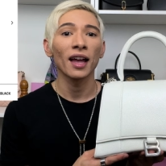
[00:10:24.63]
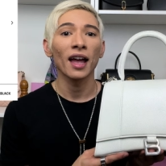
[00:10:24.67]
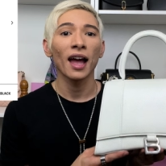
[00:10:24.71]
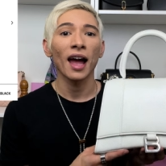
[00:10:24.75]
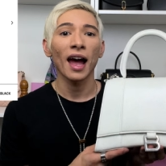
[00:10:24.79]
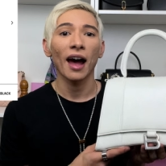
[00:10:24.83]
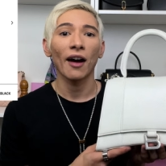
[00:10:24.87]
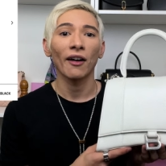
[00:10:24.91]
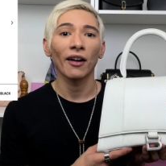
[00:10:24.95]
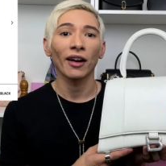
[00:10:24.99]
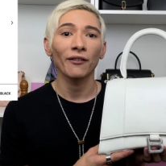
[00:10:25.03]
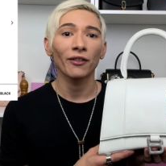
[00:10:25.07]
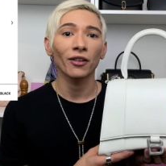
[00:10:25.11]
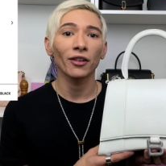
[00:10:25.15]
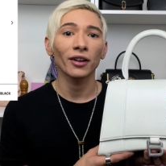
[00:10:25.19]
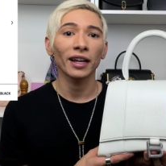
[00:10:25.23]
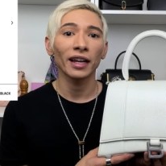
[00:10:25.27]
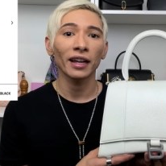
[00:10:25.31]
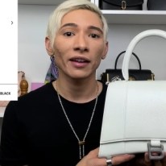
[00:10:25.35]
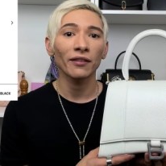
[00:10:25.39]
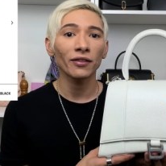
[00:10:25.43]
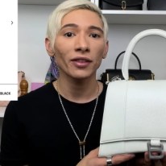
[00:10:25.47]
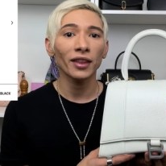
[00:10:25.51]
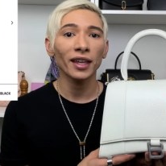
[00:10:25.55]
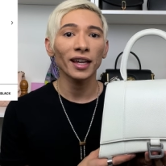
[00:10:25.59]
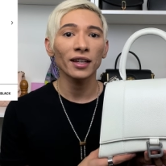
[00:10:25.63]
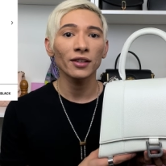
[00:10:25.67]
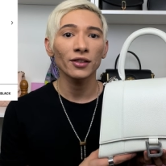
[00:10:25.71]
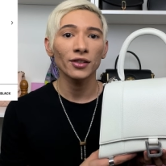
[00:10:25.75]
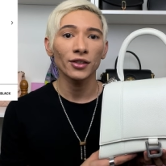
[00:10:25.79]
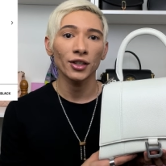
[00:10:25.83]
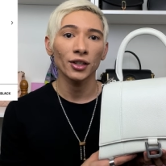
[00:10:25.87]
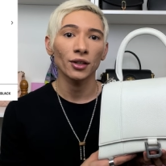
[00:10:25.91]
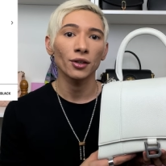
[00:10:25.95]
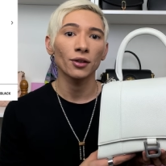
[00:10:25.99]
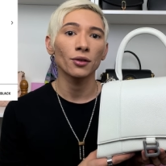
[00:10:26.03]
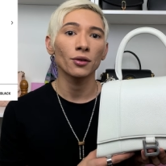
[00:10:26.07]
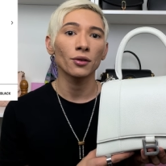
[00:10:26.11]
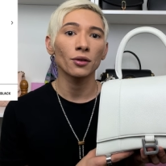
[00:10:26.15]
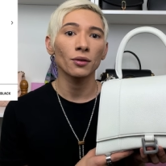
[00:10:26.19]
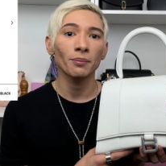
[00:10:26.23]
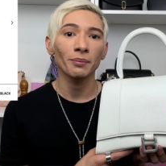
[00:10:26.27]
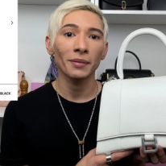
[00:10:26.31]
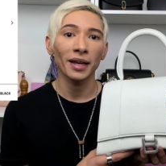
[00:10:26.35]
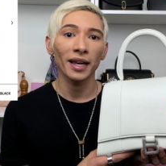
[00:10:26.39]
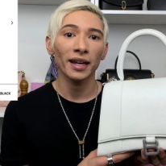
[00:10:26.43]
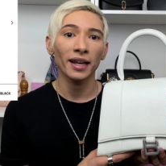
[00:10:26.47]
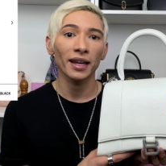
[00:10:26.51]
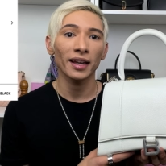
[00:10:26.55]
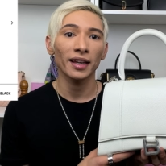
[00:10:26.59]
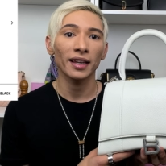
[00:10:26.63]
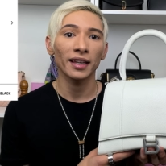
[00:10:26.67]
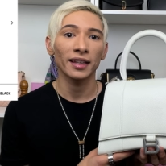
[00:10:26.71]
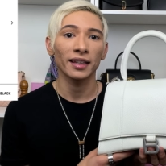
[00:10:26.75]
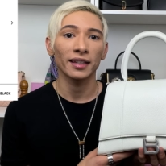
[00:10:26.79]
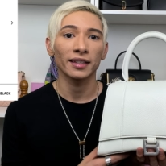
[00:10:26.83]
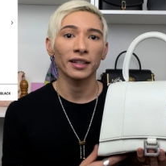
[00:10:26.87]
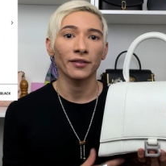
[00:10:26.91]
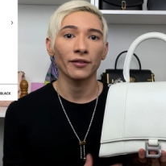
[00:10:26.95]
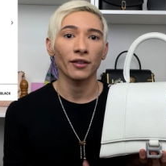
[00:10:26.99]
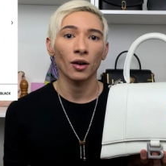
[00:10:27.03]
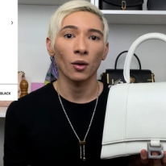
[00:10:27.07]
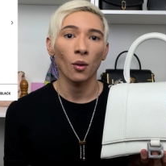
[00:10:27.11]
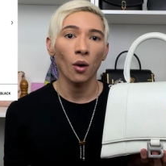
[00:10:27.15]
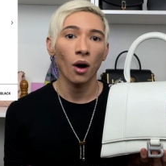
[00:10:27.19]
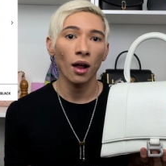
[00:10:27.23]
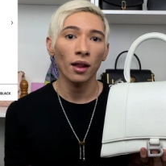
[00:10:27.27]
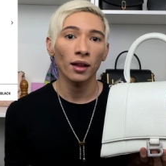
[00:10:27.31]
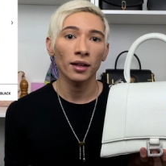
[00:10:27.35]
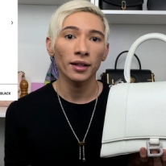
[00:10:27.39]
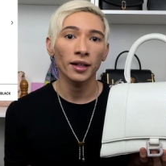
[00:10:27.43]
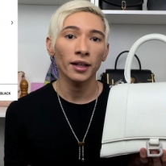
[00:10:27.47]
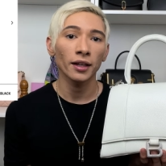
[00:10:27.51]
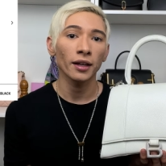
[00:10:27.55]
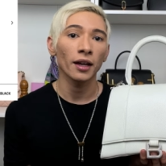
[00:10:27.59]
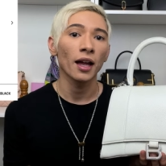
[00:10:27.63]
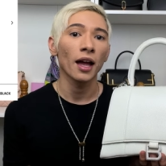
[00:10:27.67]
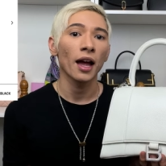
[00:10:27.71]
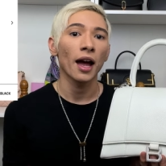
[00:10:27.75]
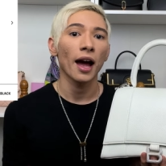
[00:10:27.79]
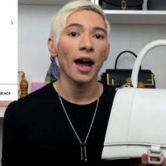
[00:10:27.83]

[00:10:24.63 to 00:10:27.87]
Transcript: However, if they do make it in a different quality,